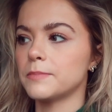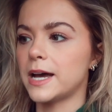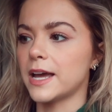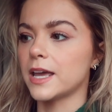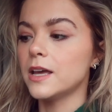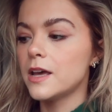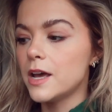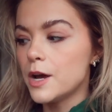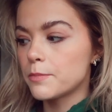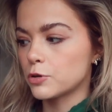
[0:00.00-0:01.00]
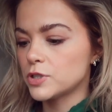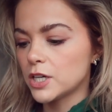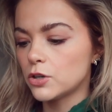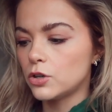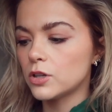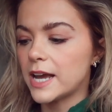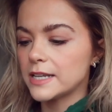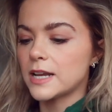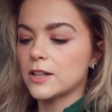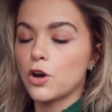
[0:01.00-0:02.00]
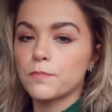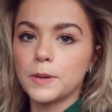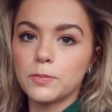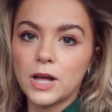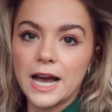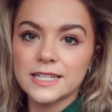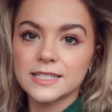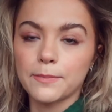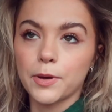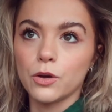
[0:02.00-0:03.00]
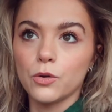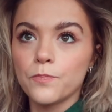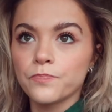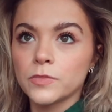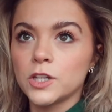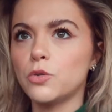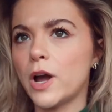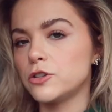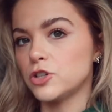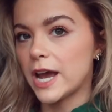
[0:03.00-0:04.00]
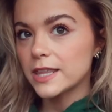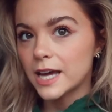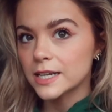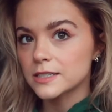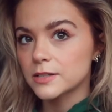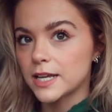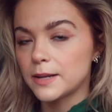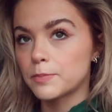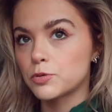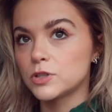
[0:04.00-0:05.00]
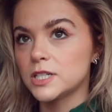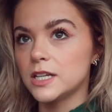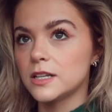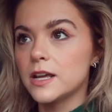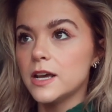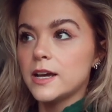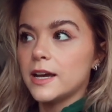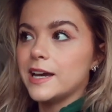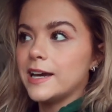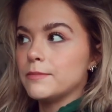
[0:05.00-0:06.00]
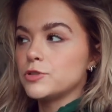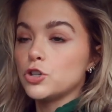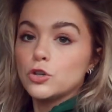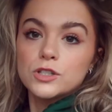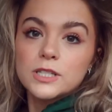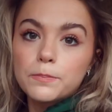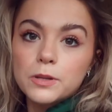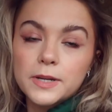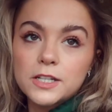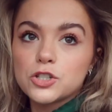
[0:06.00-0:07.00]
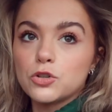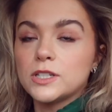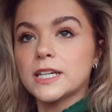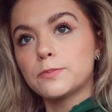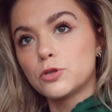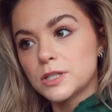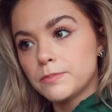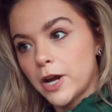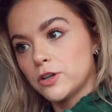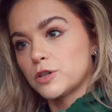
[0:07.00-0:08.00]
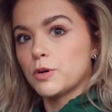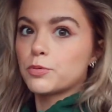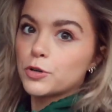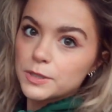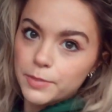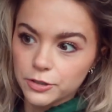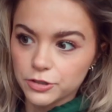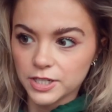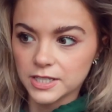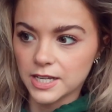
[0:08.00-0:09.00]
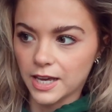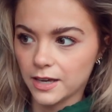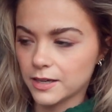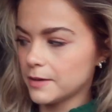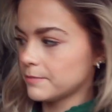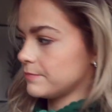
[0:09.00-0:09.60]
my protein goal, and a lot of people ask about, you know, how do you hit that kind of a protein? Do you use supplements? Do you take a protein powder? What protein powder do you take?